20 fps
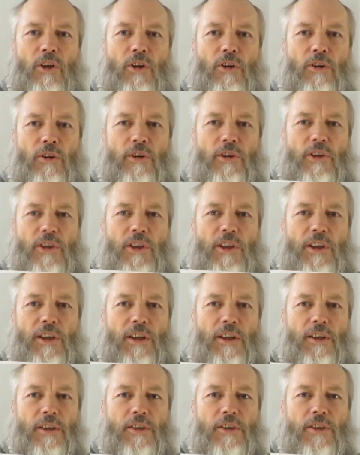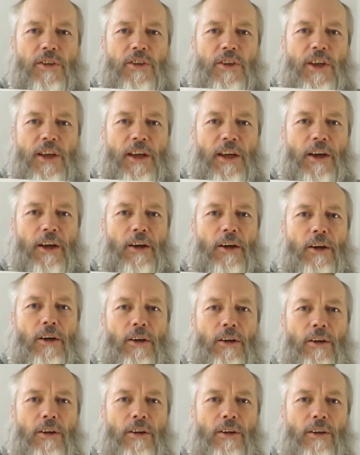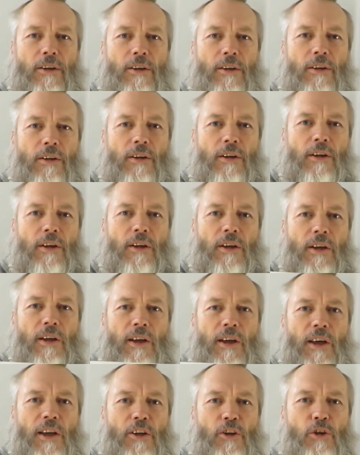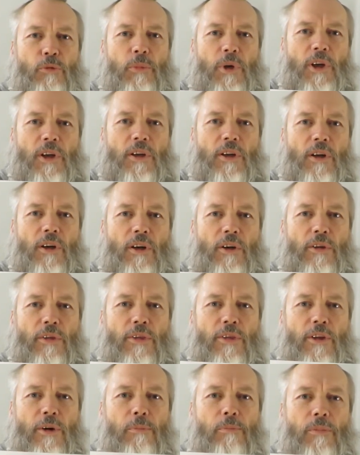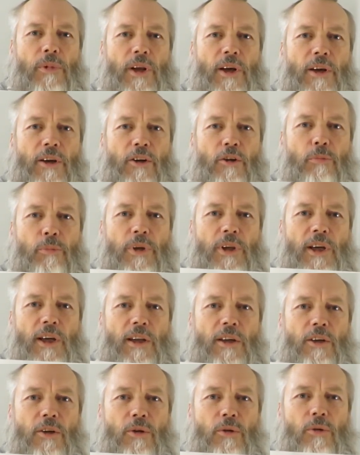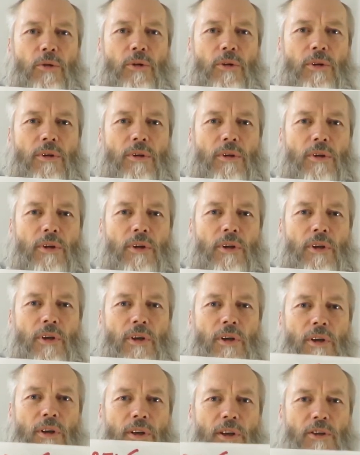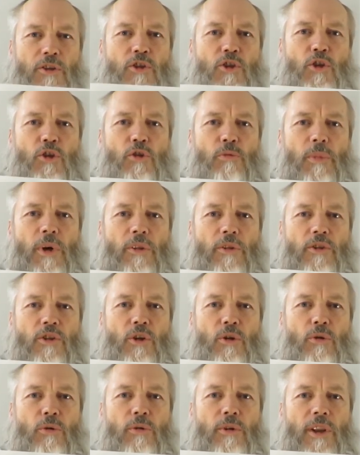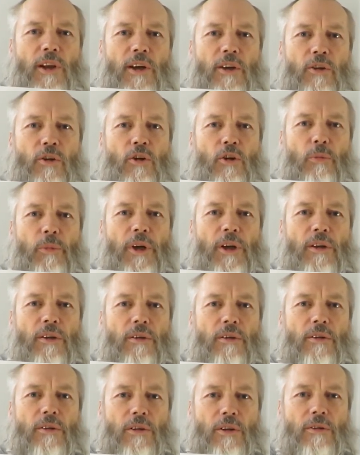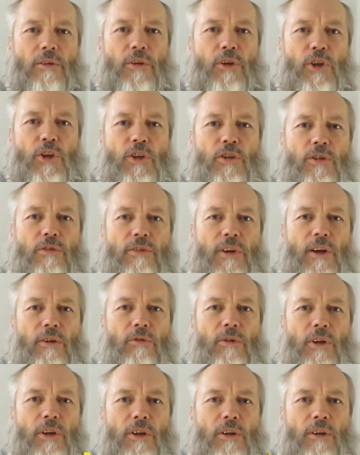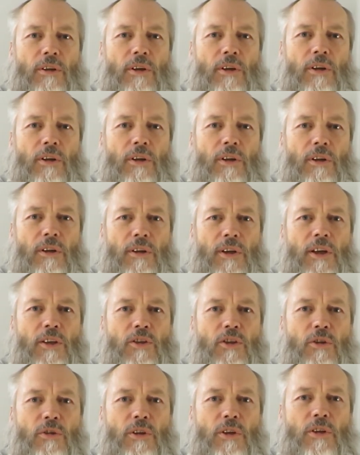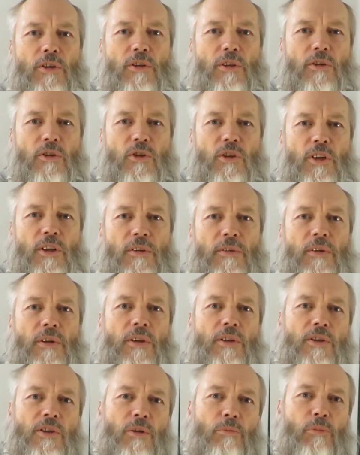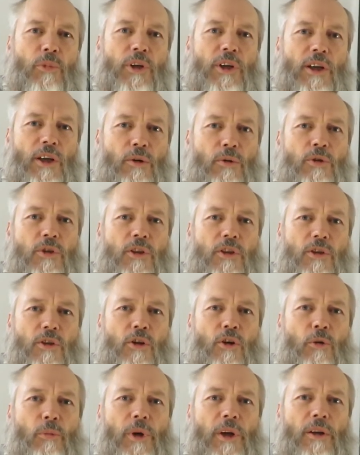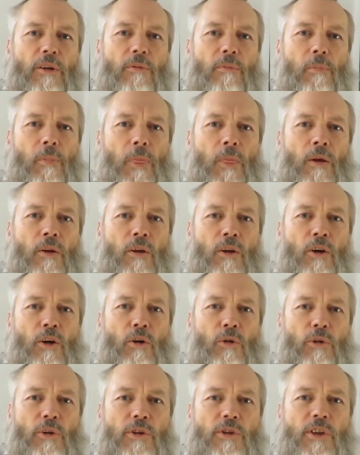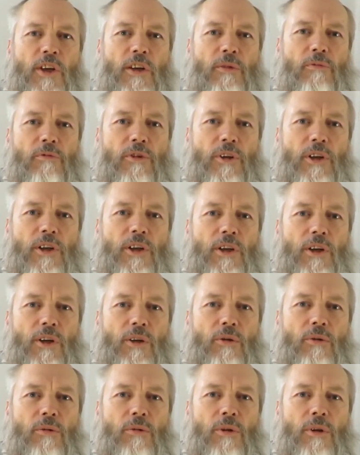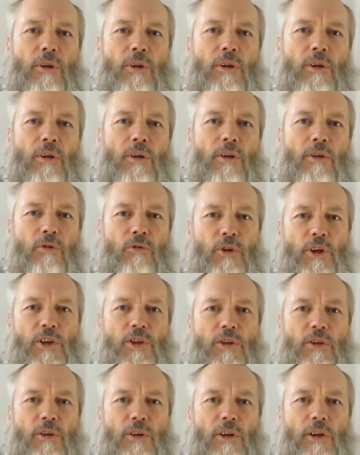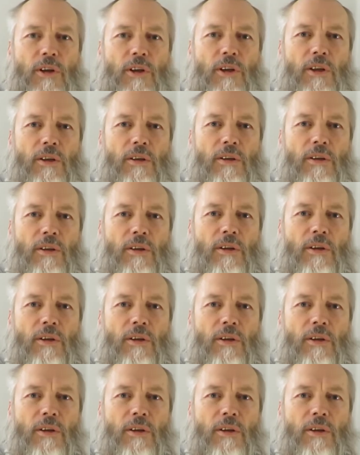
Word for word: Kirti Singh, can I make a thumbnail piano? That's two months old, that comment, and I've only just found it. And that's only because I've seen somebody else's comment on the same video recently,